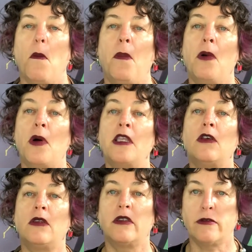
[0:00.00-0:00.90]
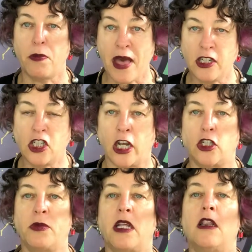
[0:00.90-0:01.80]
But when you suspend
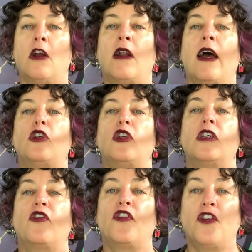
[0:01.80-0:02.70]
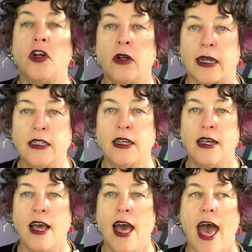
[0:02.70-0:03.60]
judgment and learn how to defer it,
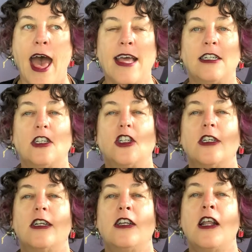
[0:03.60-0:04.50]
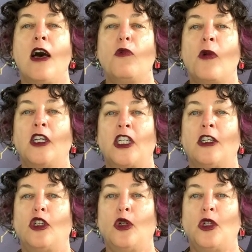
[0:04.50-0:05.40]
and not rush
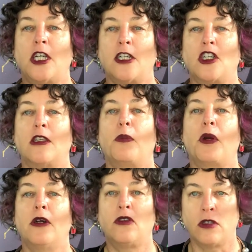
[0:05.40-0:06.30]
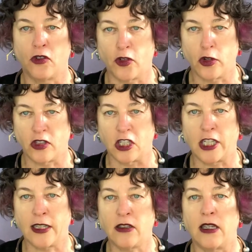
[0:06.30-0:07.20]
in to judge the person for
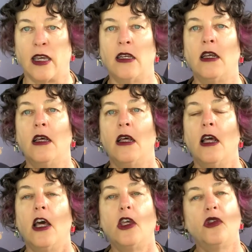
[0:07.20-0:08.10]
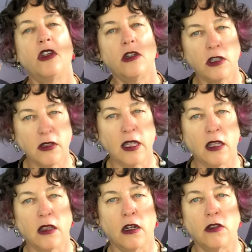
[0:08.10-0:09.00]
suggesting it, you start to see
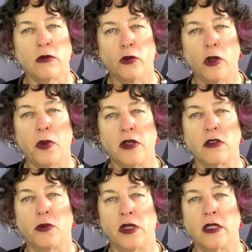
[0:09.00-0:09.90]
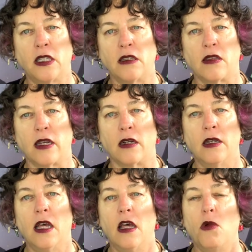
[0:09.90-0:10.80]
that there are some real possibilities there.
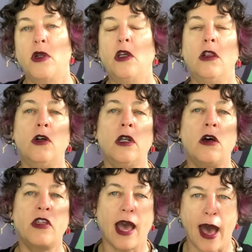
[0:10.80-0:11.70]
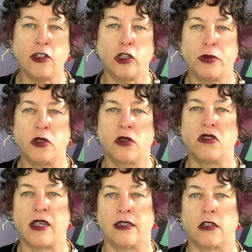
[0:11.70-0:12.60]
When you look at all the attributes of
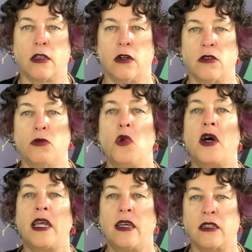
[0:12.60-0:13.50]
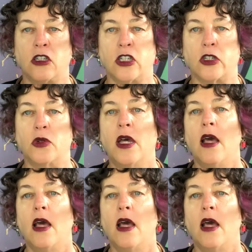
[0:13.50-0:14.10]
Santa Claus and what he can do,